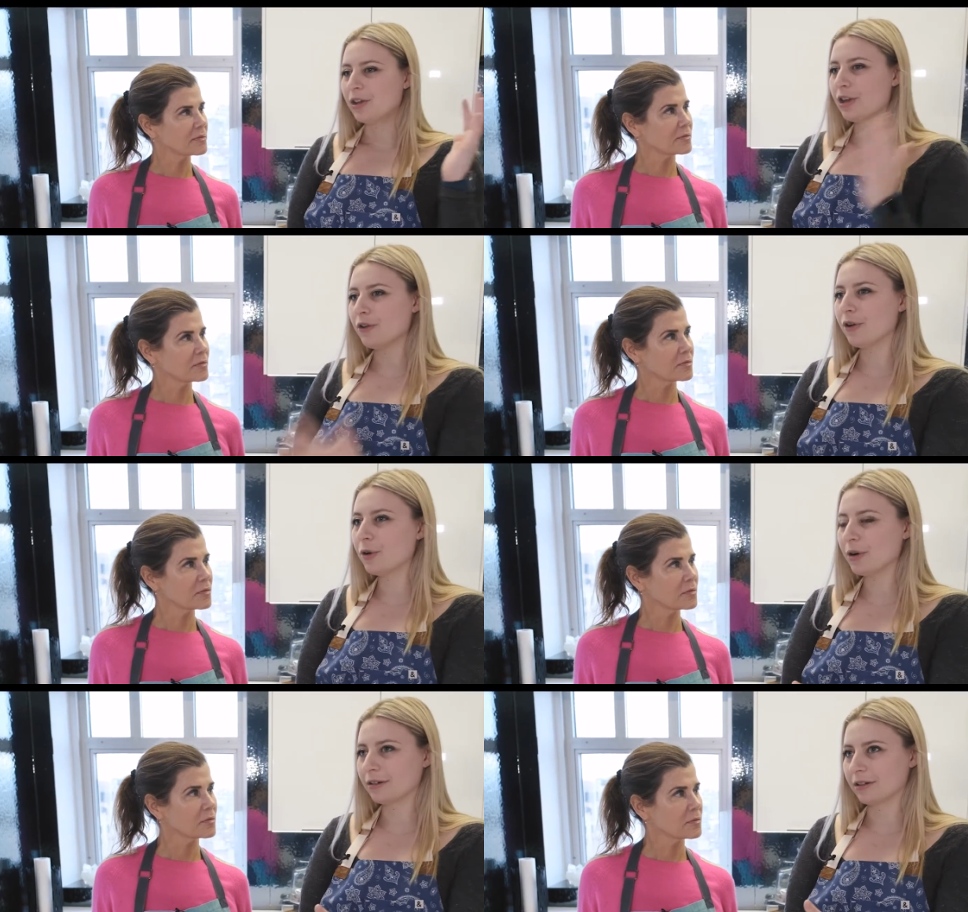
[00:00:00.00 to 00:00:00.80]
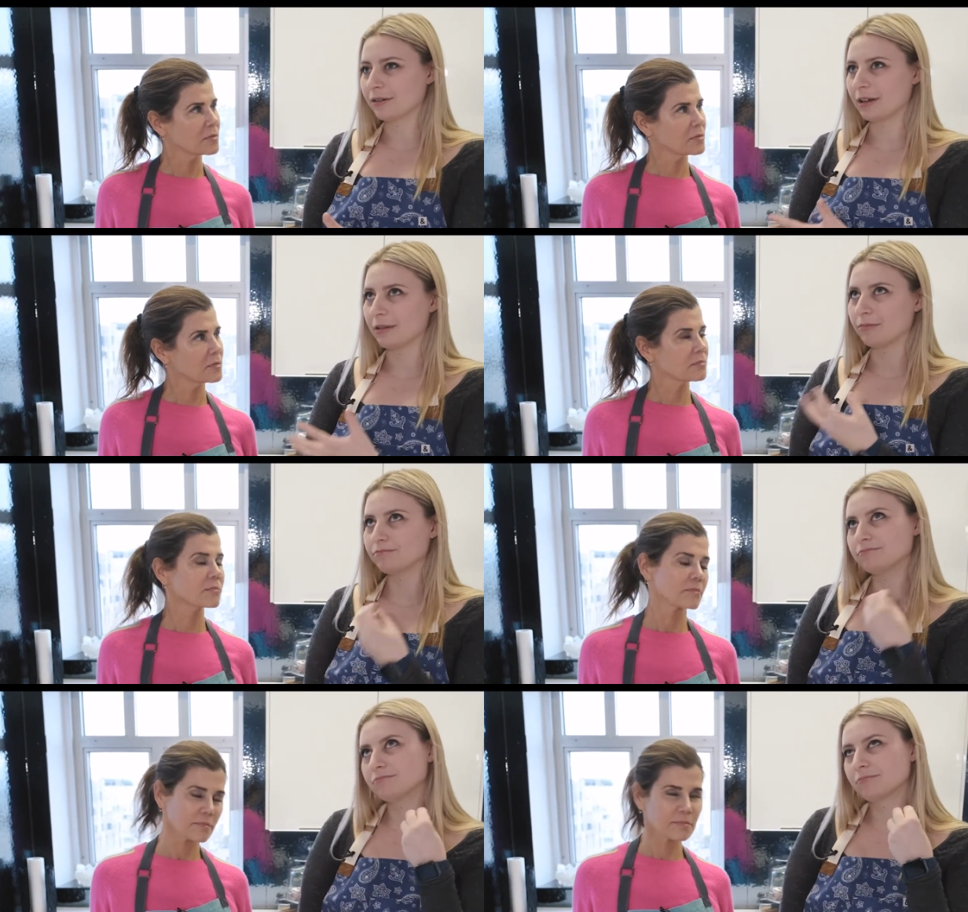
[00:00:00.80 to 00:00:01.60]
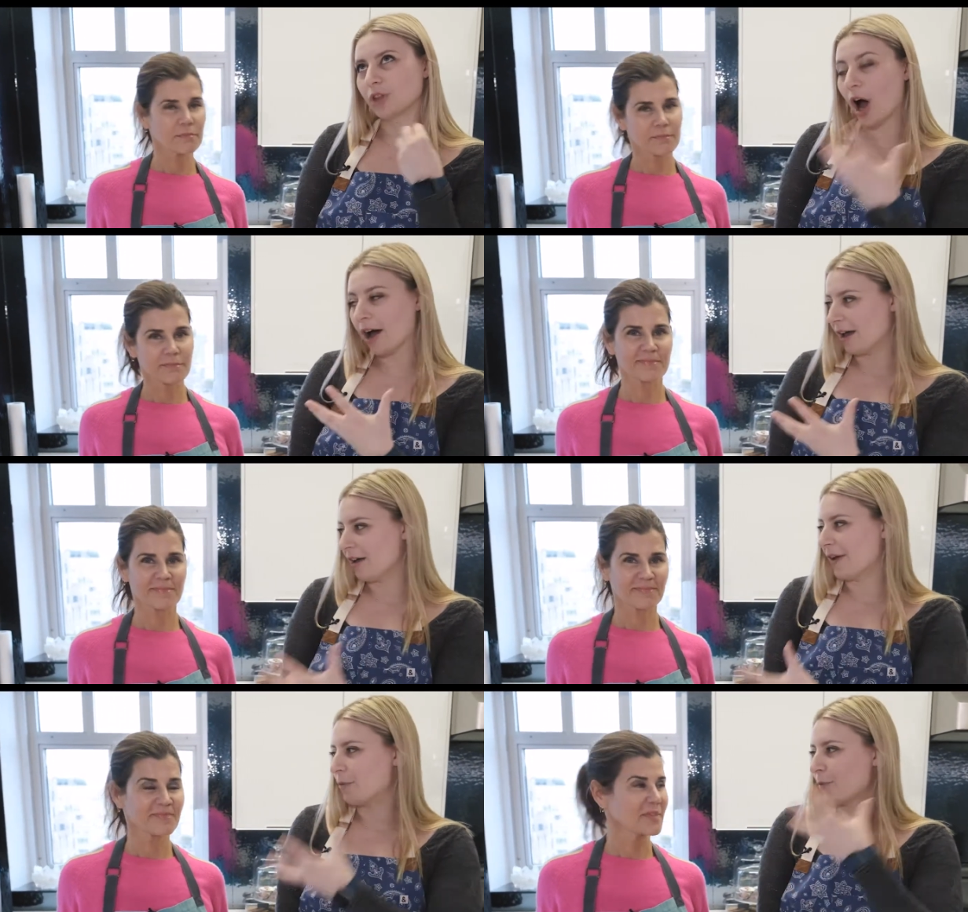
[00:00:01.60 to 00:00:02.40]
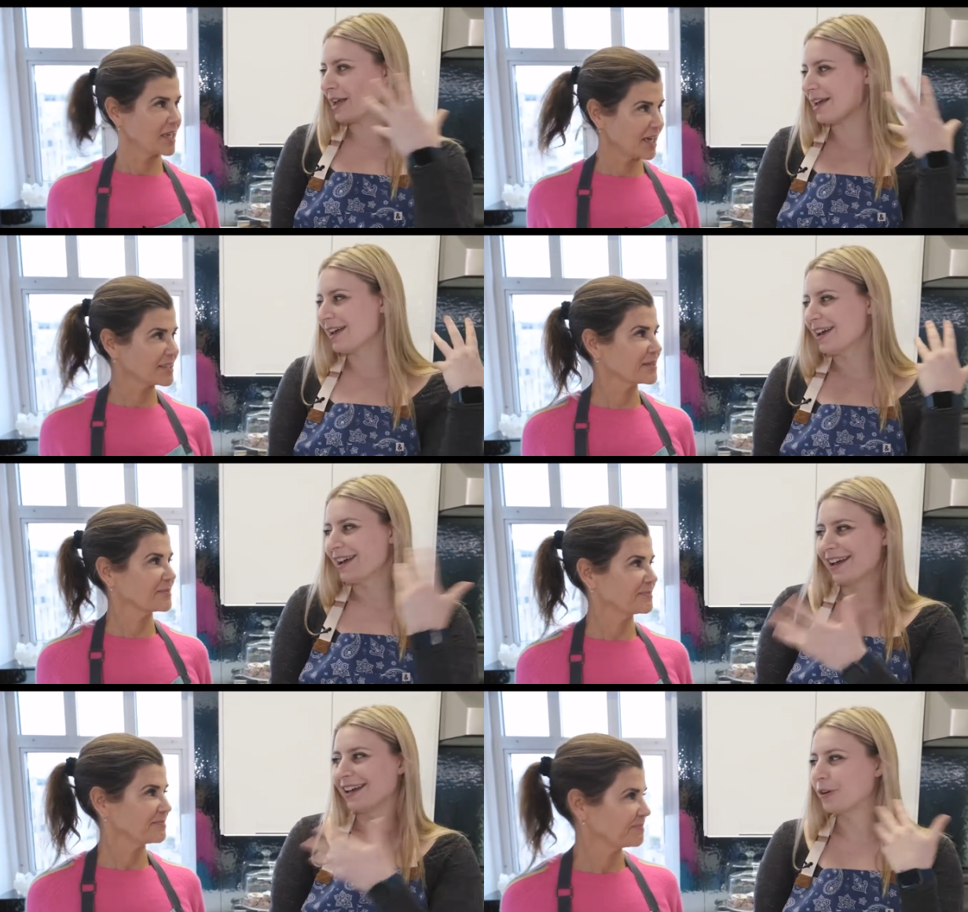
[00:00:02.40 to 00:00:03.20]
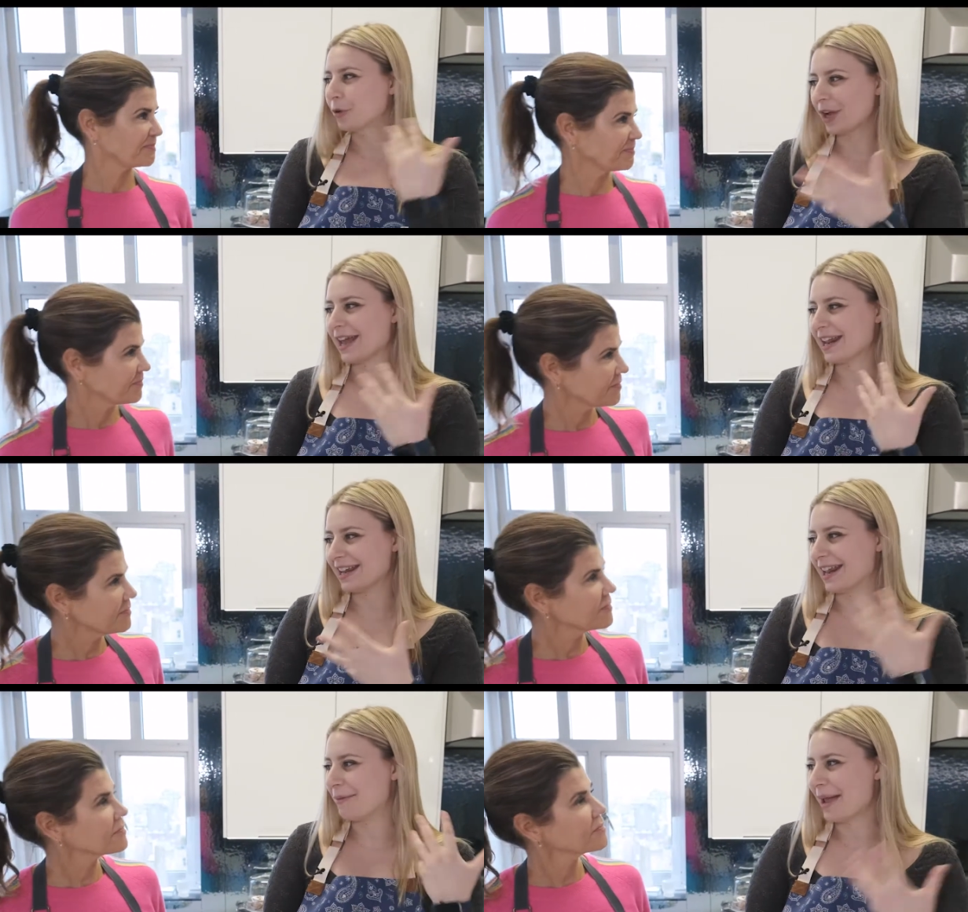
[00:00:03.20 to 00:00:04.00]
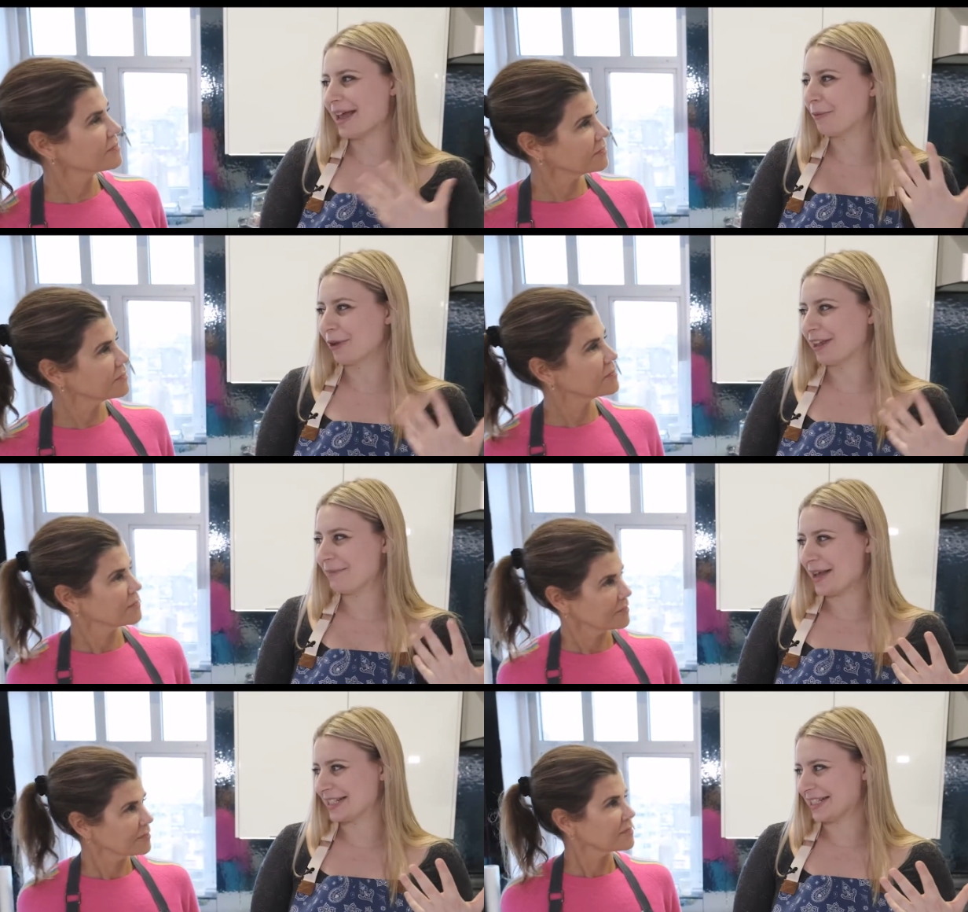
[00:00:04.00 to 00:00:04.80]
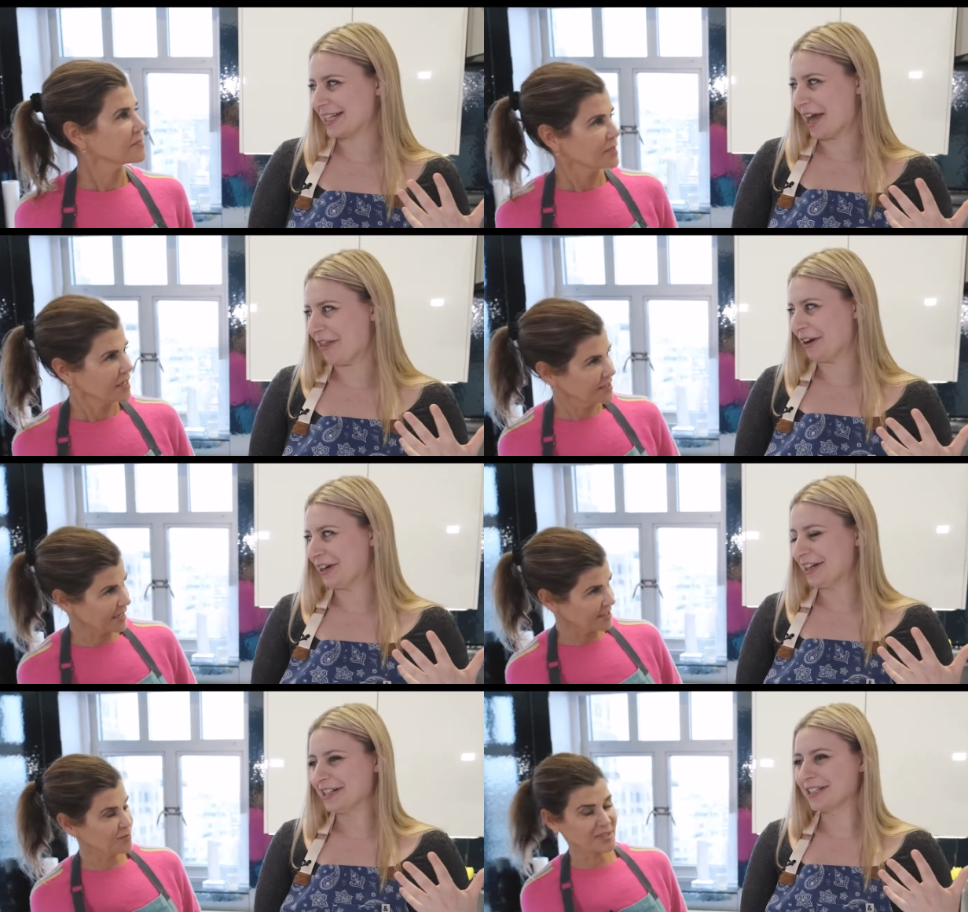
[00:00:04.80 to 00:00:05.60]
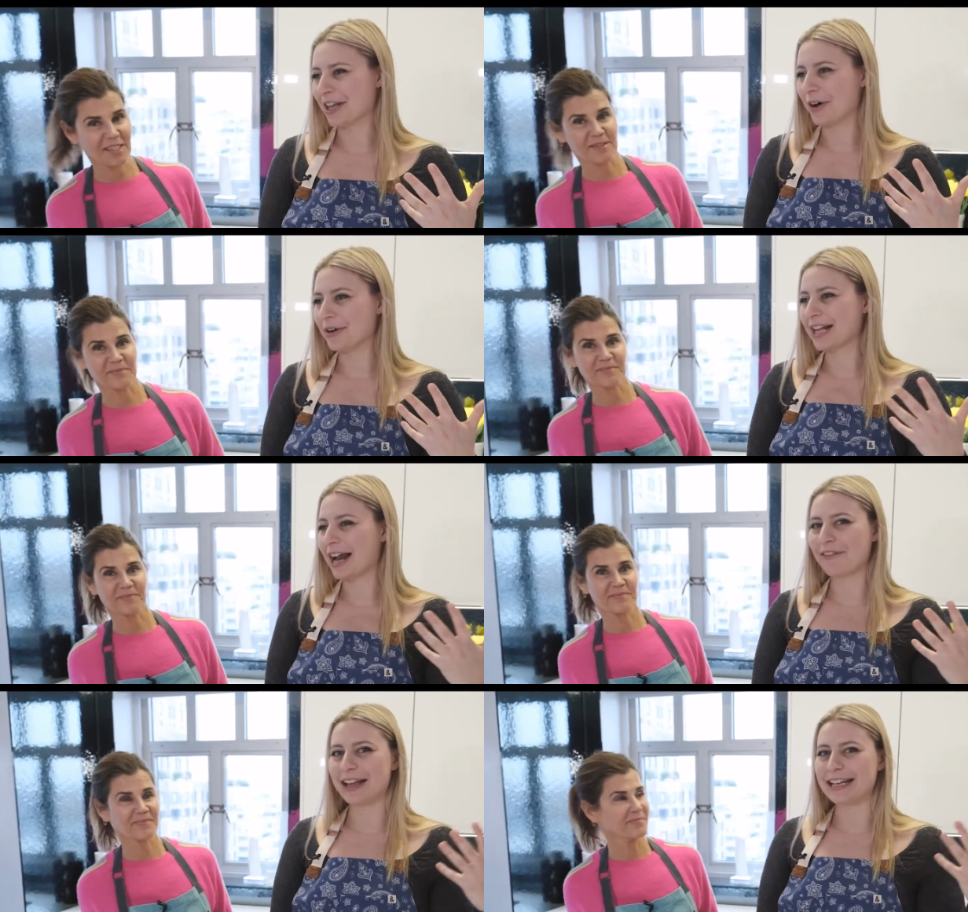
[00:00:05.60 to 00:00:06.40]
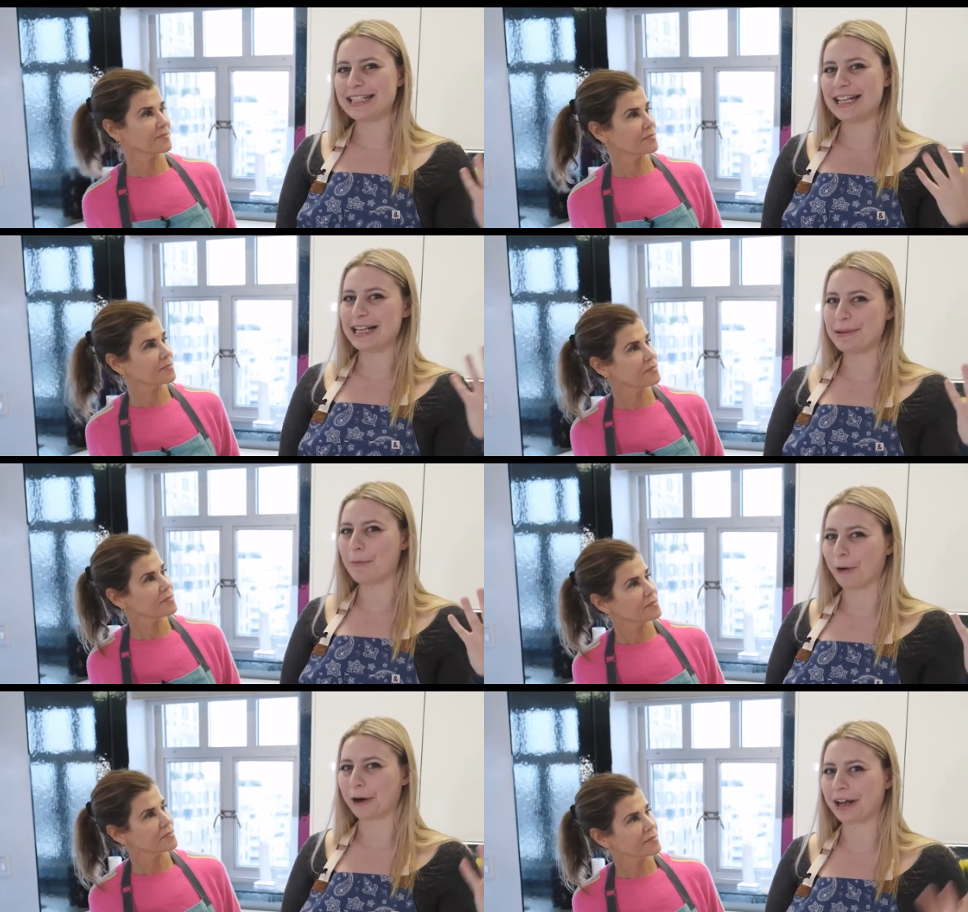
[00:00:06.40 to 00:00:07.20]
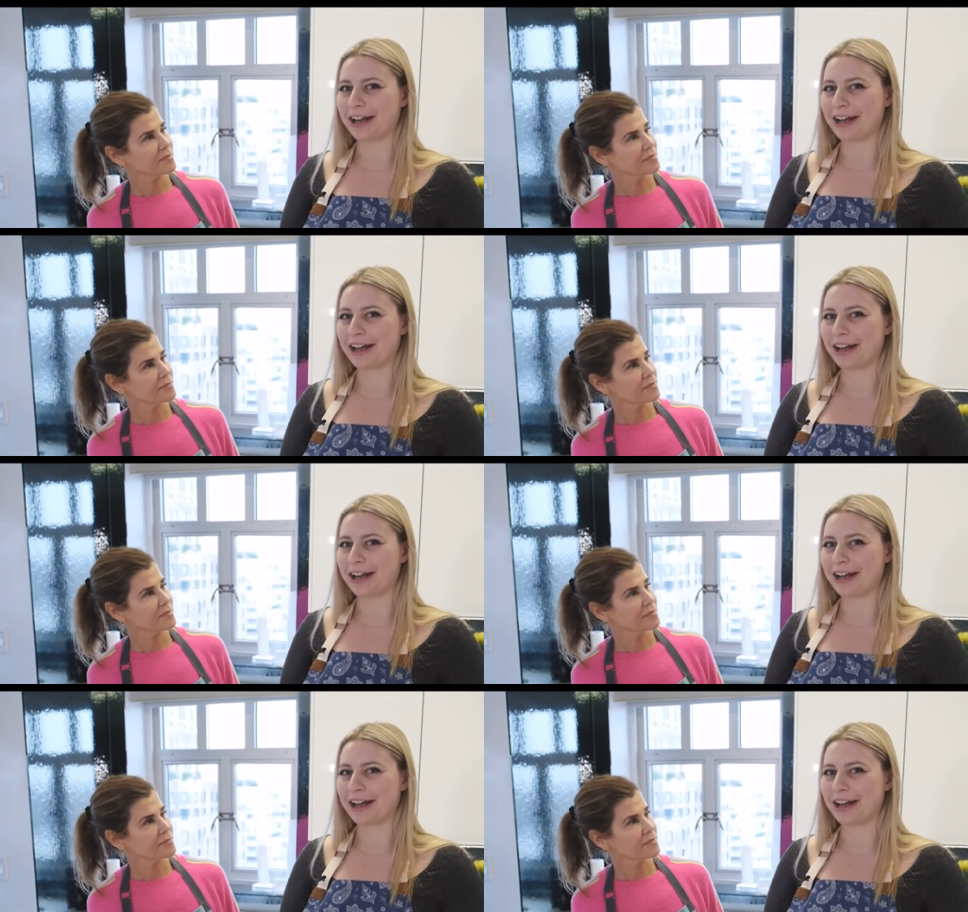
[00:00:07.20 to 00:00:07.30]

Speaker 1: you thought of and we yes created and made really amazing together. Yes, we did. So it's kind of like a teamwork